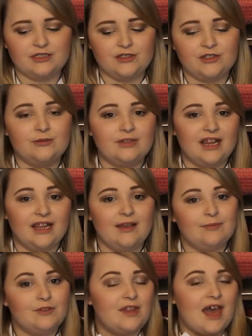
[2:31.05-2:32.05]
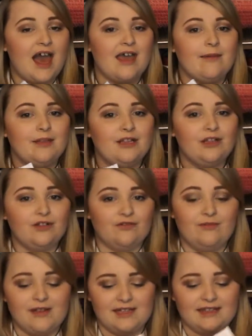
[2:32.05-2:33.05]
to do with lips that I am in love
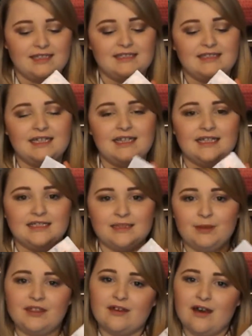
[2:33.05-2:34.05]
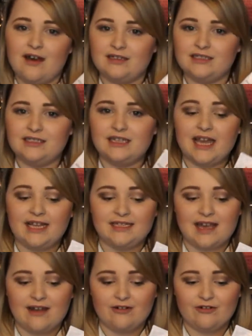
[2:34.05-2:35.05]
with is the Elizabeth Arden
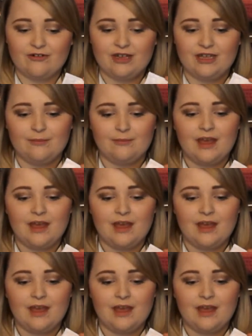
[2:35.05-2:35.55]
8-Hour Cream.